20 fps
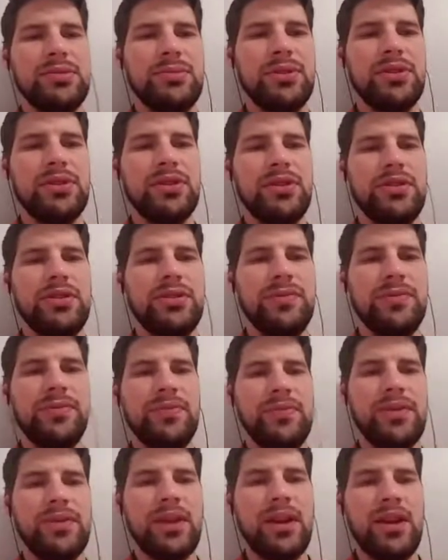But
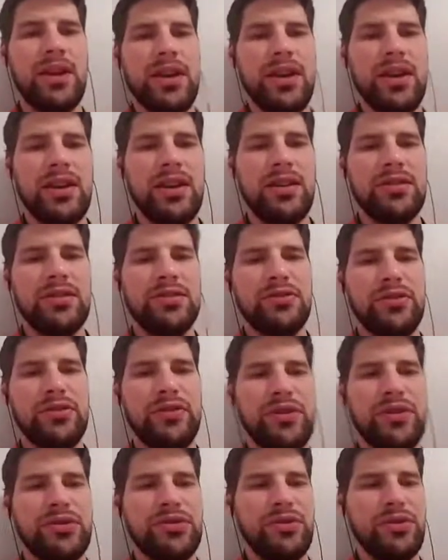yeah, so
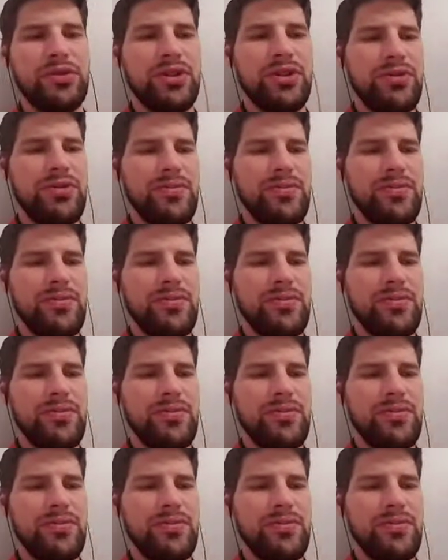far so good.